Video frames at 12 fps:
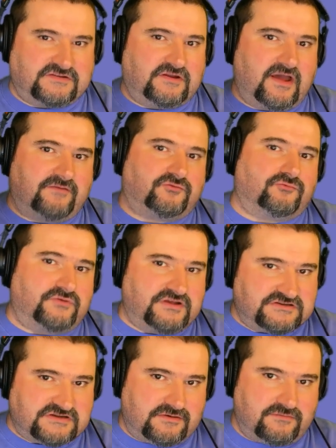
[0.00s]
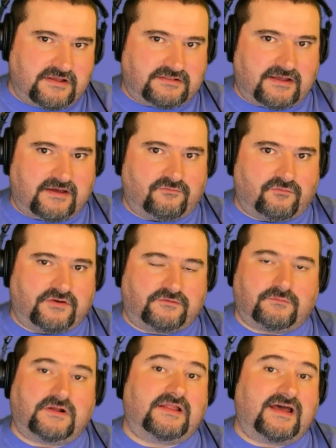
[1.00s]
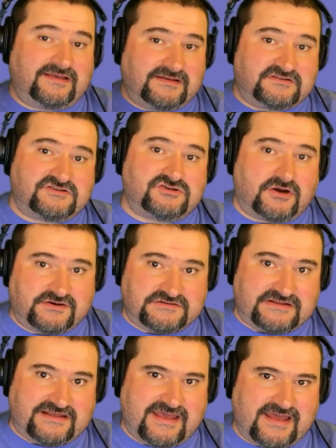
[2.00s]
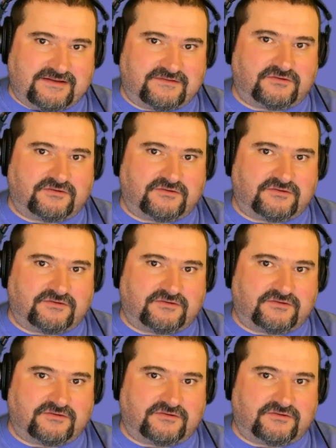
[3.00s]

and you have to regenerate that voice, well, that gets charged again.